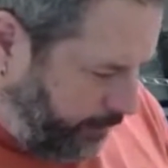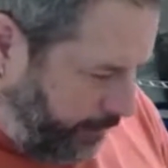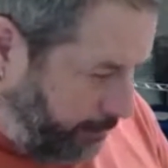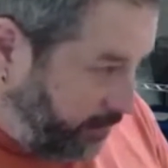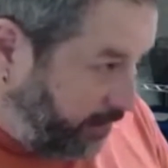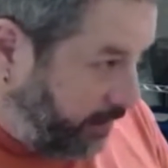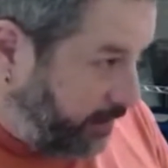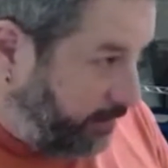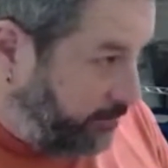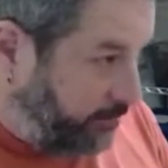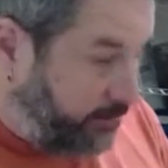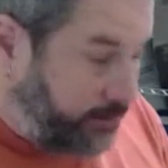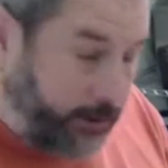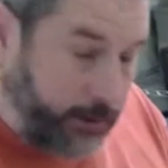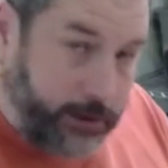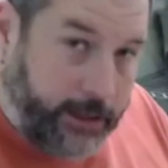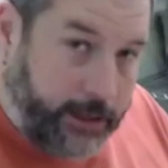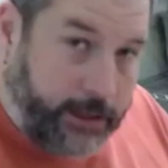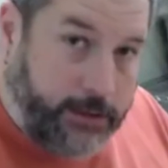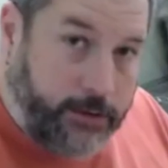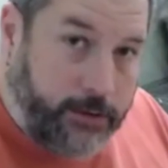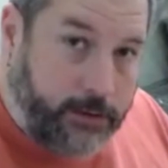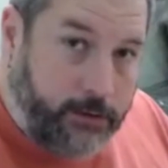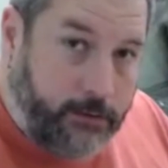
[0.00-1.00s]
believe,
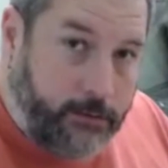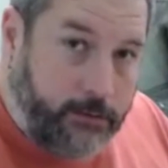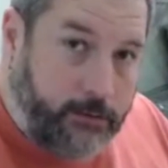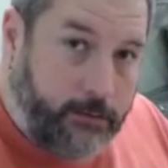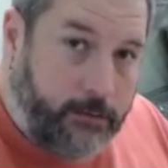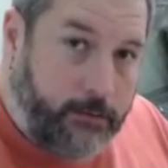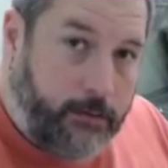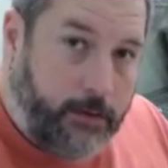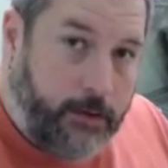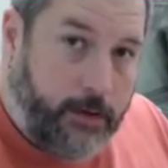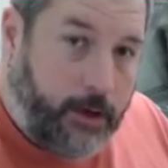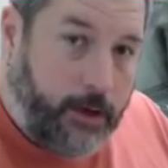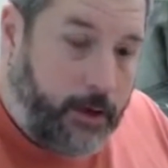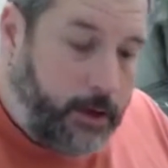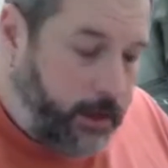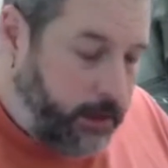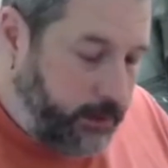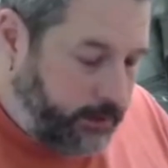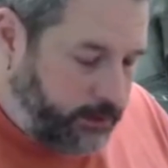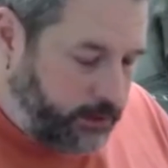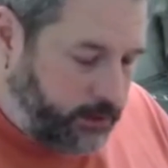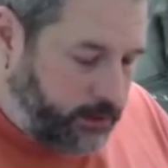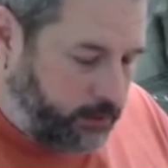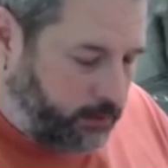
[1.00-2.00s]
32
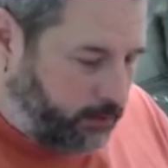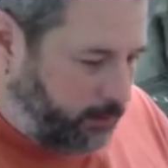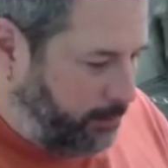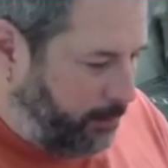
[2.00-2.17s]
general